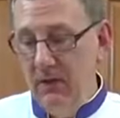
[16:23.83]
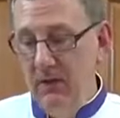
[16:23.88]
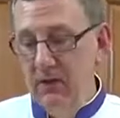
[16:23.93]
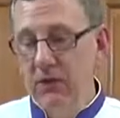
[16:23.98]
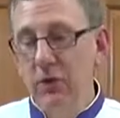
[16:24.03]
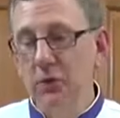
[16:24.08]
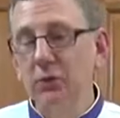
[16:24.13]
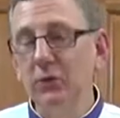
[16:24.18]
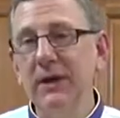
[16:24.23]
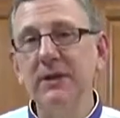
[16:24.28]

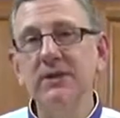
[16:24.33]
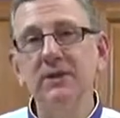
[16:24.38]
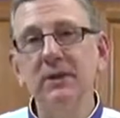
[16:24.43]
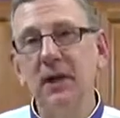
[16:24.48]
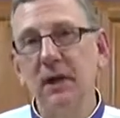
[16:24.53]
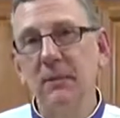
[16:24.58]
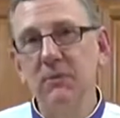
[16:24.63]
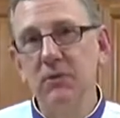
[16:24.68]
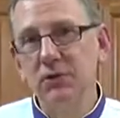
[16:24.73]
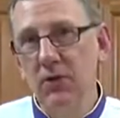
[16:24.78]
The
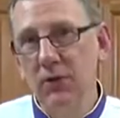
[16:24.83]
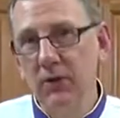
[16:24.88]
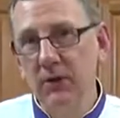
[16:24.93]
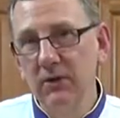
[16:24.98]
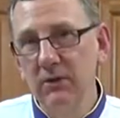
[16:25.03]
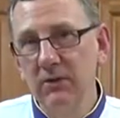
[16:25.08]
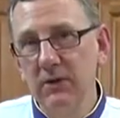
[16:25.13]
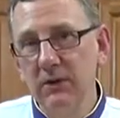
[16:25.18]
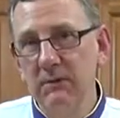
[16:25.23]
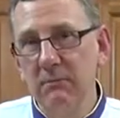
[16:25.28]
reason I'm
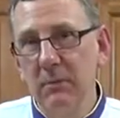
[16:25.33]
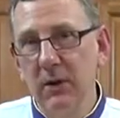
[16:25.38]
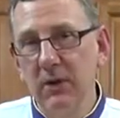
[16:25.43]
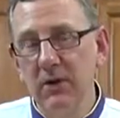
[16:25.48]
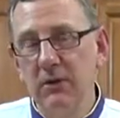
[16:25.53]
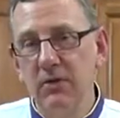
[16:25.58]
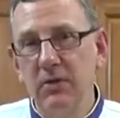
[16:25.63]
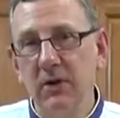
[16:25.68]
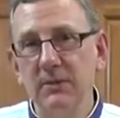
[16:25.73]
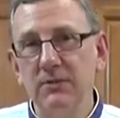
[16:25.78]
showing you these
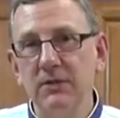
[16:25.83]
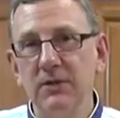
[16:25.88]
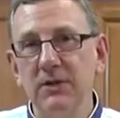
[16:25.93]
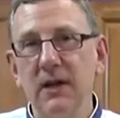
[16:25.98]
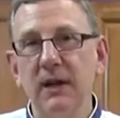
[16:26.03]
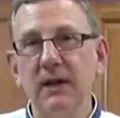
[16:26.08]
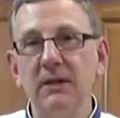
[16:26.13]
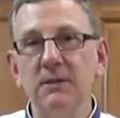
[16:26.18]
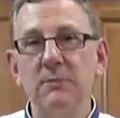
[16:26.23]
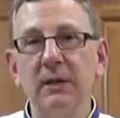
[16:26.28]
buttercreams
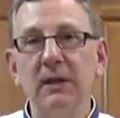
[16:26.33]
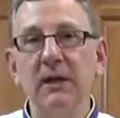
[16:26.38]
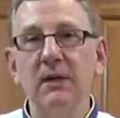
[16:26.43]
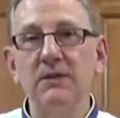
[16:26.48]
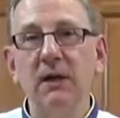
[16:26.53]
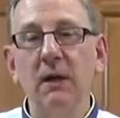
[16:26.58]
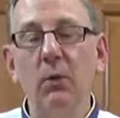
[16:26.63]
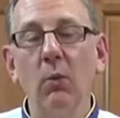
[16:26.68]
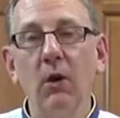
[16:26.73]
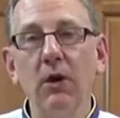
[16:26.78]
today is
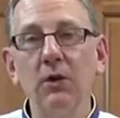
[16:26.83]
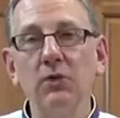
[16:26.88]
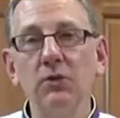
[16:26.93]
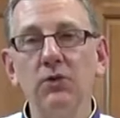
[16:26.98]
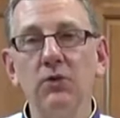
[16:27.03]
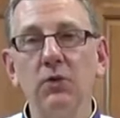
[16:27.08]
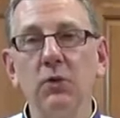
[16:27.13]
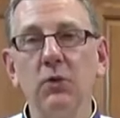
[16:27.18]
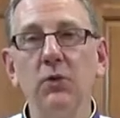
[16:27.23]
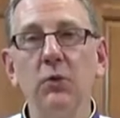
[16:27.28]
because I want to
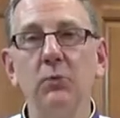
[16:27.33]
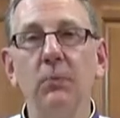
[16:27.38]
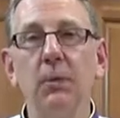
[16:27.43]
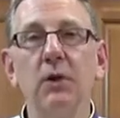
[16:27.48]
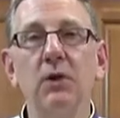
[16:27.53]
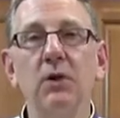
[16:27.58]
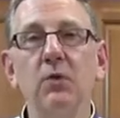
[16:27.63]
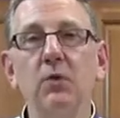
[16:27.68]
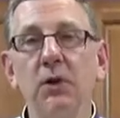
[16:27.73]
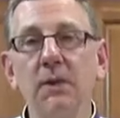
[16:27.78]
show you
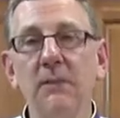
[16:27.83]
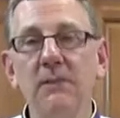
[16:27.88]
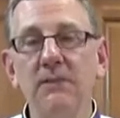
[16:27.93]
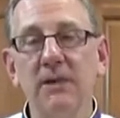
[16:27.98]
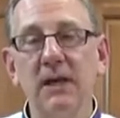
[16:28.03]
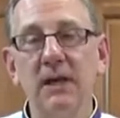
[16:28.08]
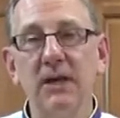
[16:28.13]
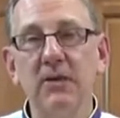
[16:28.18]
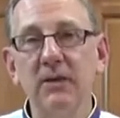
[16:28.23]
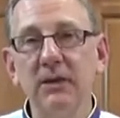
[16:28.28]
buttercreams
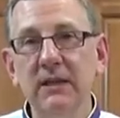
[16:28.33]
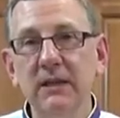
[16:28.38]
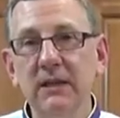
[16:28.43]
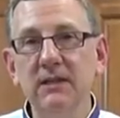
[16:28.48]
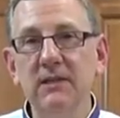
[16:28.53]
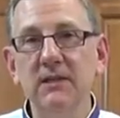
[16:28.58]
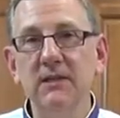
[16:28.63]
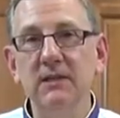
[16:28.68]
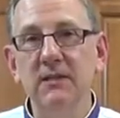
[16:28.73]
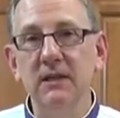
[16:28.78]
that are
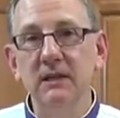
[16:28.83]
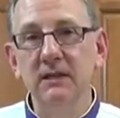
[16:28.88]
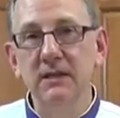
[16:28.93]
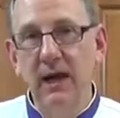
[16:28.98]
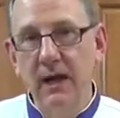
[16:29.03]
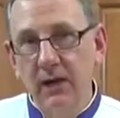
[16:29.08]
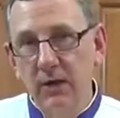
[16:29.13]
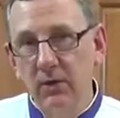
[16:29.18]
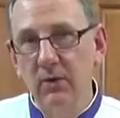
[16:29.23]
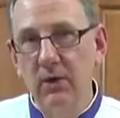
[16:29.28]
easy to
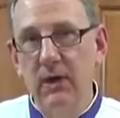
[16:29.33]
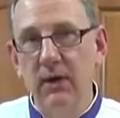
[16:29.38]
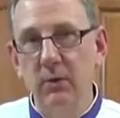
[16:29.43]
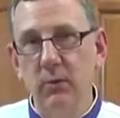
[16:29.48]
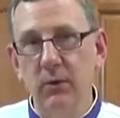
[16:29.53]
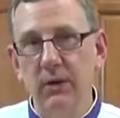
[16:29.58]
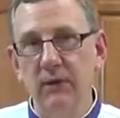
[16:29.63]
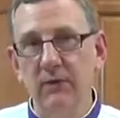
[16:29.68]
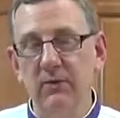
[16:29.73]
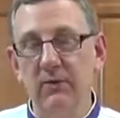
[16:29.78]
decorate
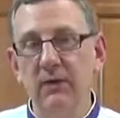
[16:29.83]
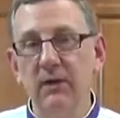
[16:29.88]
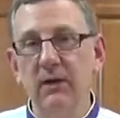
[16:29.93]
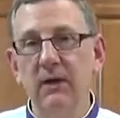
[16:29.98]
with.